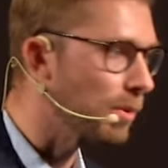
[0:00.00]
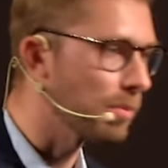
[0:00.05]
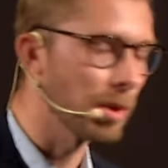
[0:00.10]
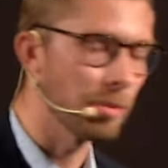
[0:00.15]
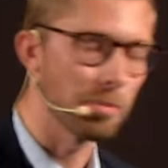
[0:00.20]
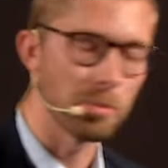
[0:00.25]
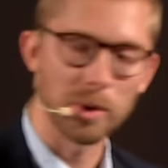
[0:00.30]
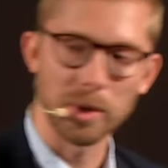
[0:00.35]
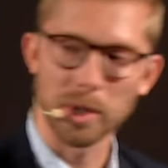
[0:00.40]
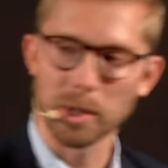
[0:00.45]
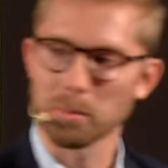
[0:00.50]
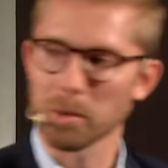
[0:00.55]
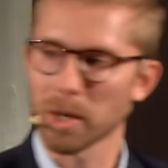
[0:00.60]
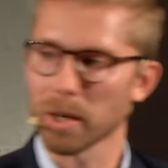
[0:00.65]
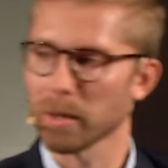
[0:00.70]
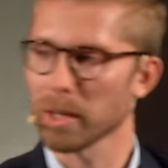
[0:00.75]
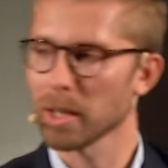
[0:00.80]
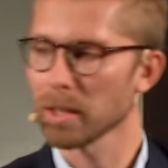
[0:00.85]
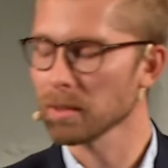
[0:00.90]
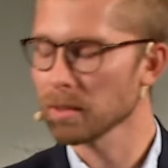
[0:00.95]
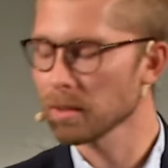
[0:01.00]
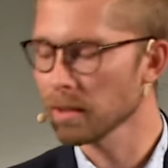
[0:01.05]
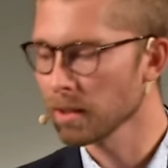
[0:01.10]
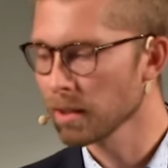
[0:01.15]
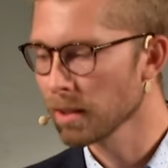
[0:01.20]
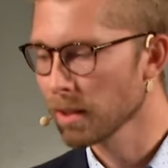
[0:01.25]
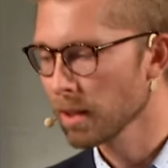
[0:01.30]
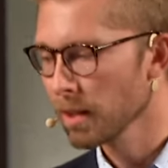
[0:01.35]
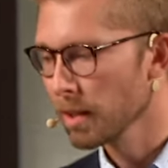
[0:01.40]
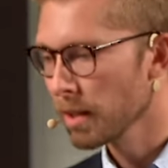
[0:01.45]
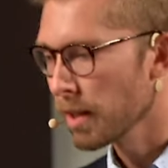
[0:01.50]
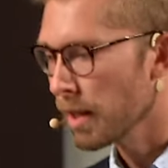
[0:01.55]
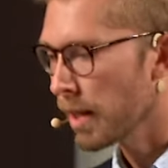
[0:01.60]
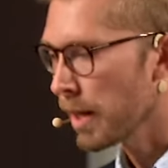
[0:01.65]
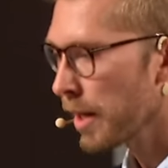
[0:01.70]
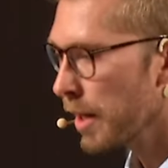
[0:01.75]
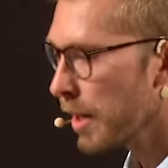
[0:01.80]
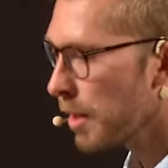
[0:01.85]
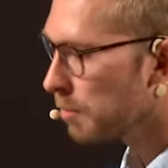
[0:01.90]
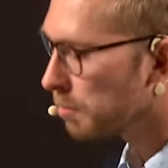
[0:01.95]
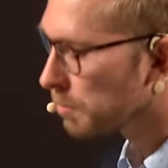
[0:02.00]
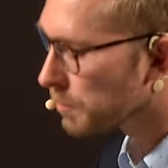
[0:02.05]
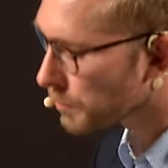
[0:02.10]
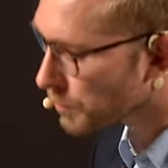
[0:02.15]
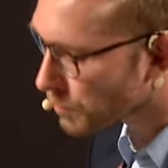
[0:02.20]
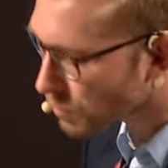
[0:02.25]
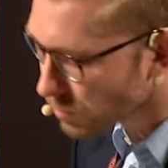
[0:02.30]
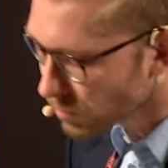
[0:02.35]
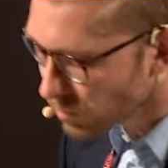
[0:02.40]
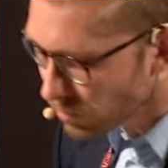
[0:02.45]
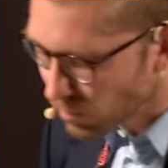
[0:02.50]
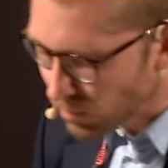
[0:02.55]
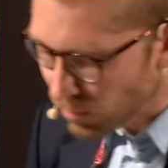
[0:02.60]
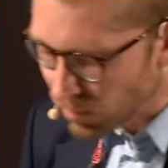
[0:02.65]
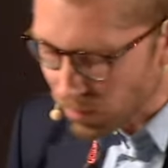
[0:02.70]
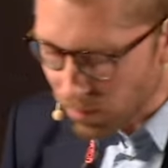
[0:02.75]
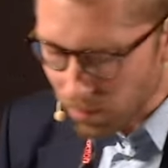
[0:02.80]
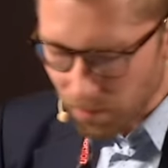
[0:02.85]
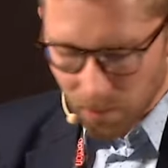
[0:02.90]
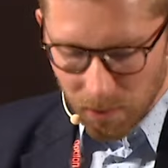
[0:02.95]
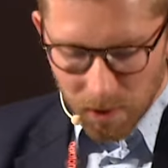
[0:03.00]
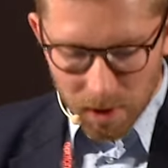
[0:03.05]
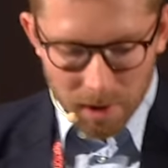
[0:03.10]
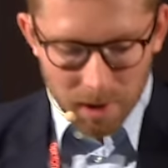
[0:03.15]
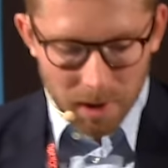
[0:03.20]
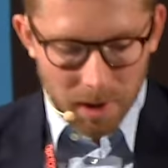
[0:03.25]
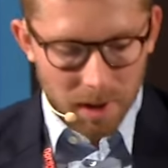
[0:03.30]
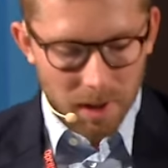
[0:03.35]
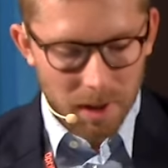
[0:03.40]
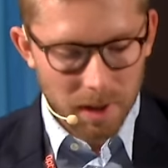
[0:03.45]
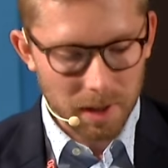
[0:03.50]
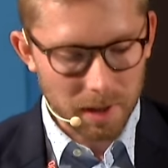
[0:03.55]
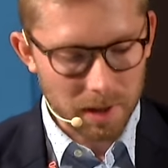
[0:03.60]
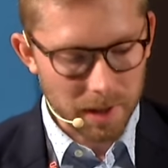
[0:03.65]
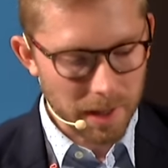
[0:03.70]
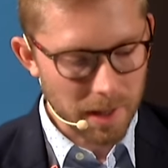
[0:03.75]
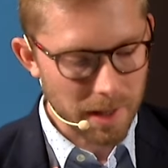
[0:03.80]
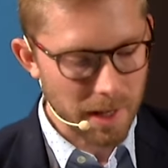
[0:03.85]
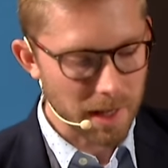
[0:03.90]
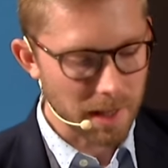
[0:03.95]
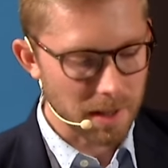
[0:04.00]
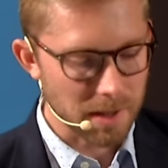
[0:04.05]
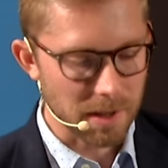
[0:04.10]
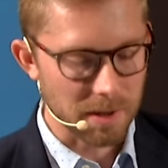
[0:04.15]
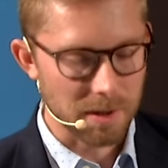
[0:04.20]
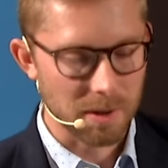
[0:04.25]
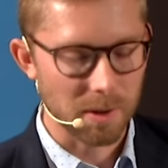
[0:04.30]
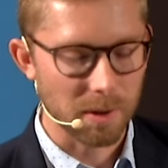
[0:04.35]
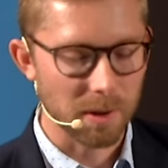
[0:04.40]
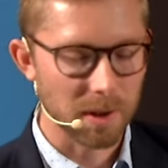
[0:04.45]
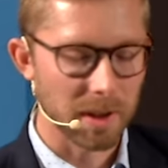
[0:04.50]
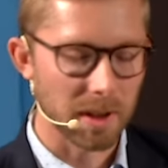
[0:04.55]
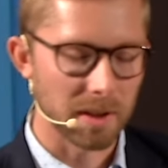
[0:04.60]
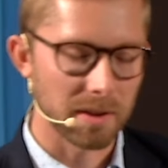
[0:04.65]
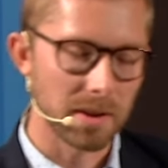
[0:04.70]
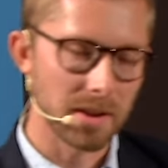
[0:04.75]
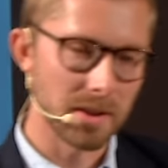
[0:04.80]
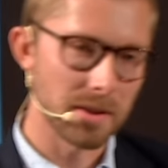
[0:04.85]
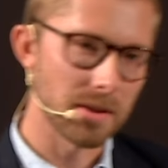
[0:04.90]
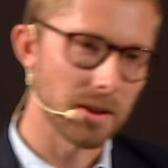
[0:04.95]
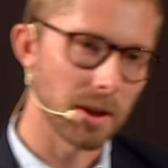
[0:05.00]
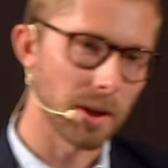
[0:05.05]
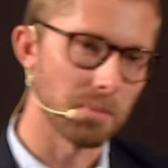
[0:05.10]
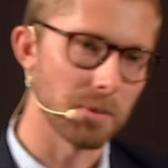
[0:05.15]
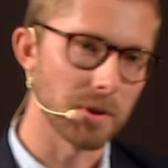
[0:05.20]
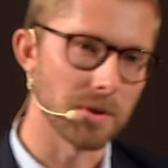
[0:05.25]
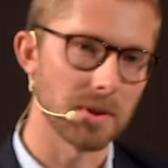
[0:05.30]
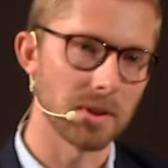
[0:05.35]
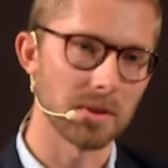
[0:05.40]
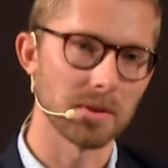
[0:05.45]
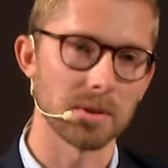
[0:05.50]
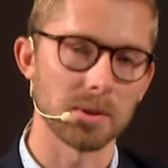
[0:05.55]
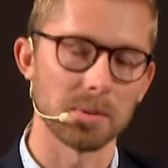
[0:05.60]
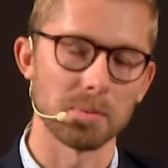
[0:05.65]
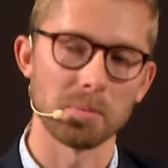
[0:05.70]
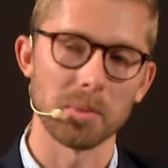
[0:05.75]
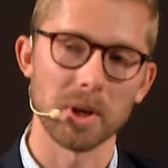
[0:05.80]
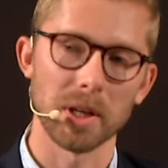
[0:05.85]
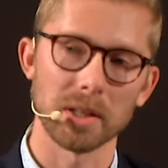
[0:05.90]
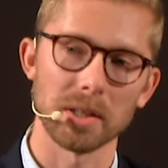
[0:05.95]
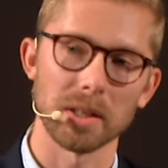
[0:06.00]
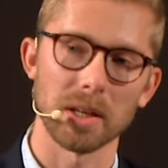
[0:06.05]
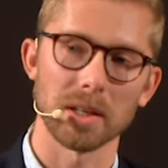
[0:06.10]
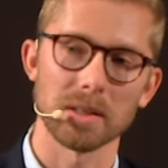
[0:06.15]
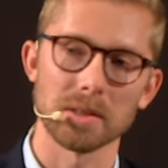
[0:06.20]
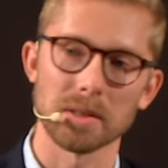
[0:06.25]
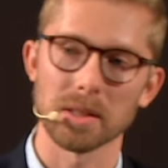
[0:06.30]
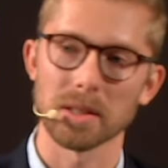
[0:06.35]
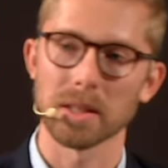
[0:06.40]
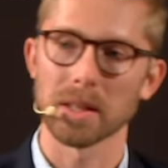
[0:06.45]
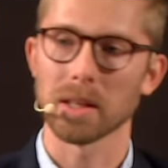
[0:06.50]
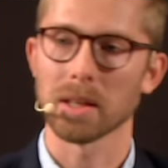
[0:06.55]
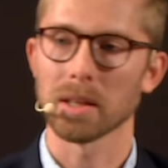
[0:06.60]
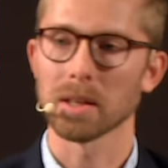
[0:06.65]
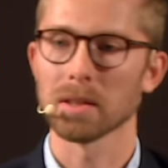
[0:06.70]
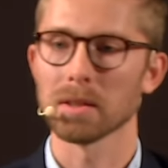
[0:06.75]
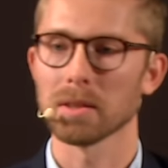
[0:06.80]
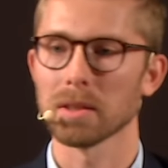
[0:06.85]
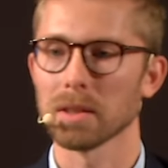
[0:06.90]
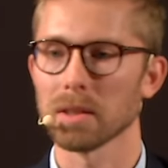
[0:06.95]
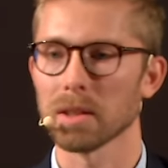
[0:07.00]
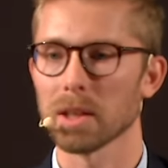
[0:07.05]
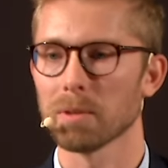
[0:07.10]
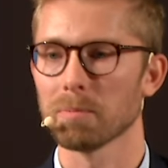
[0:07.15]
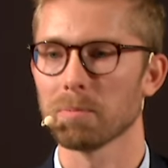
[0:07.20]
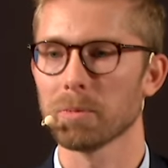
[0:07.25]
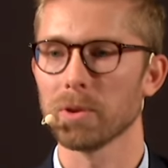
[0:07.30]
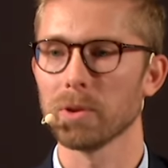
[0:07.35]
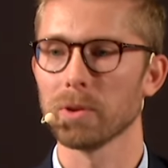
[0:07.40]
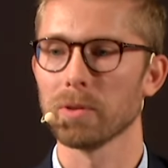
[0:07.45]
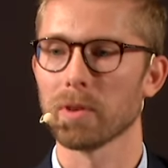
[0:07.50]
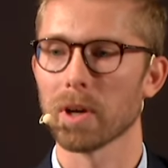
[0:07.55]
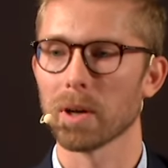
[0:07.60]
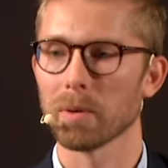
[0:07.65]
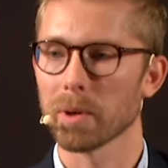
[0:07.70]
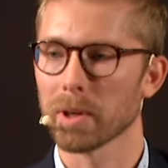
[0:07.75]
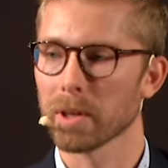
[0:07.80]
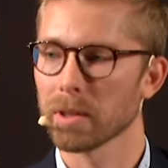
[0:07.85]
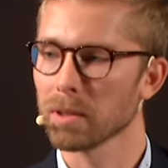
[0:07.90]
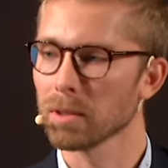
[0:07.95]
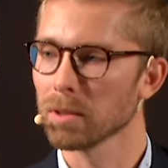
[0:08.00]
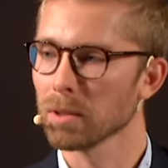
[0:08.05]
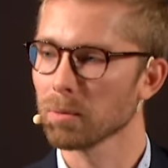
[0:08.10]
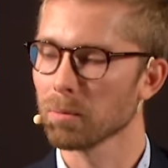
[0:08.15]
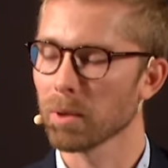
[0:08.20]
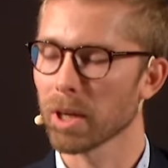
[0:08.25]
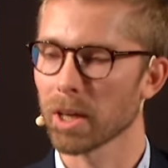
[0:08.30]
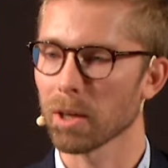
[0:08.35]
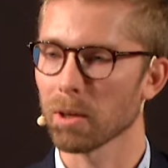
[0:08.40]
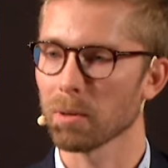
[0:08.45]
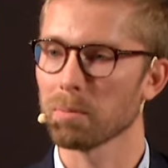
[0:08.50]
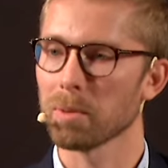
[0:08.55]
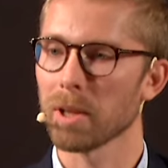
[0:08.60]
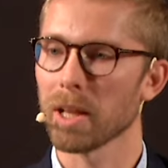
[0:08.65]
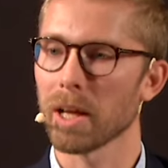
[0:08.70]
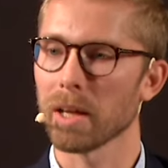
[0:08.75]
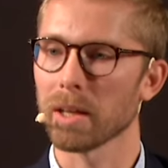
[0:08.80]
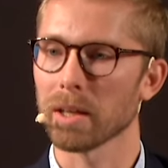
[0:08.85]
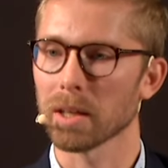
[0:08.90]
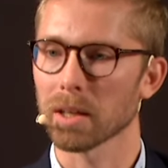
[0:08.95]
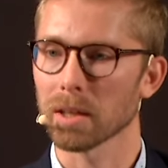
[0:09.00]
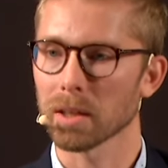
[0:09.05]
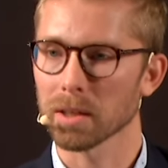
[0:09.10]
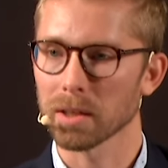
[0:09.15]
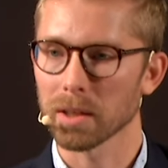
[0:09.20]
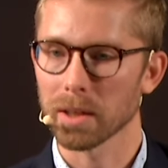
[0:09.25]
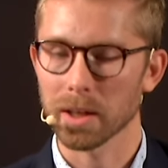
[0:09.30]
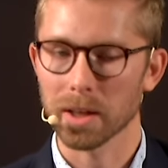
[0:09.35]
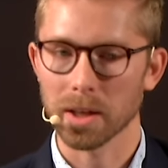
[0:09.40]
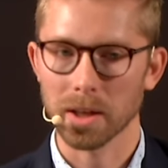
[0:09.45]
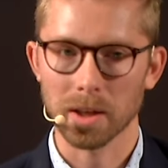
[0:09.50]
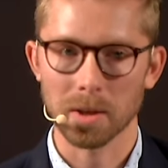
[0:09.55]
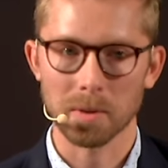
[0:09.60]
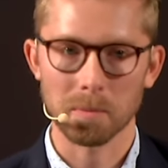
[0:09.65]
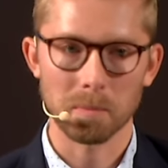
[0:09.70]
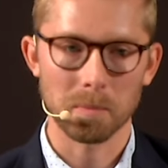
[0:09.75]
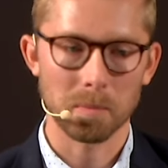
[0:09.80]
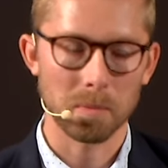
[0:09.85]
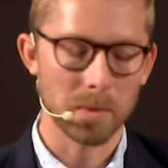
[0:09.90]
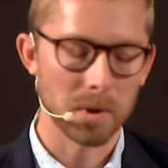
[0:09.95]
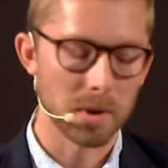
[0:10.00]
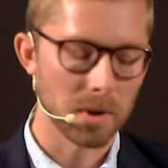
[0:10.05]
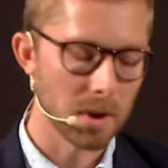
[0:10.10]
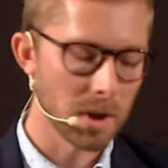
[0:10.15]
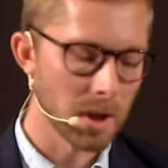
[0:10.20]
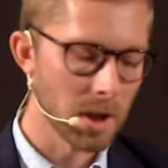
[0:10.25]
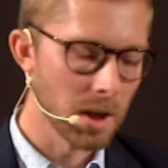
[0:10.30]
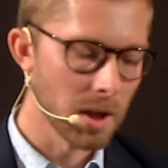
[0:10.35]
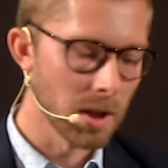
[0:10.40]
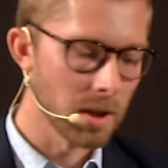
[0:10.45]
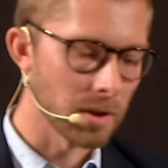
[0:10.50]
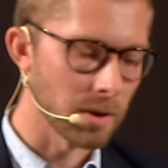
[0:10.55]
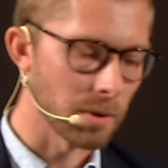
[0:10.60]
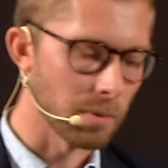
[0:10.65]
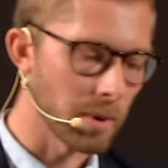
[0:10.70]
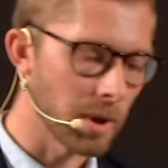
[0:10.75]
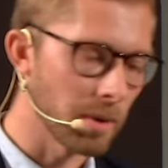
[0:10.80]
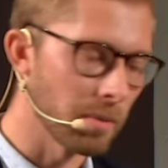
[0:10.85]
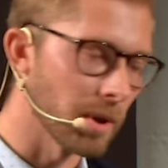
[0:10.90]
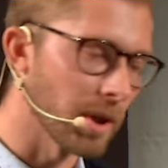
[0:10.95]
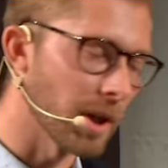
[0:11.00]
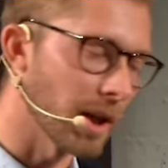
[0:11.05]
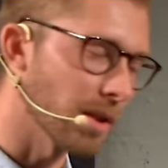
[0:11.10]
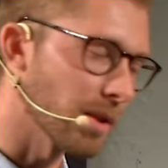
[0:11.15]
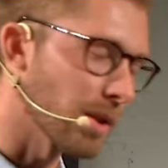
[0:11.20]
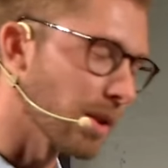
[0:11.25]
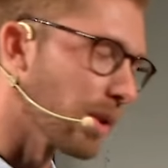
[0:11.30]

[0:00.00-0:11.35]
bit more about it. And then I actually saw that this type of system might actually improve our way of planning. So we were actually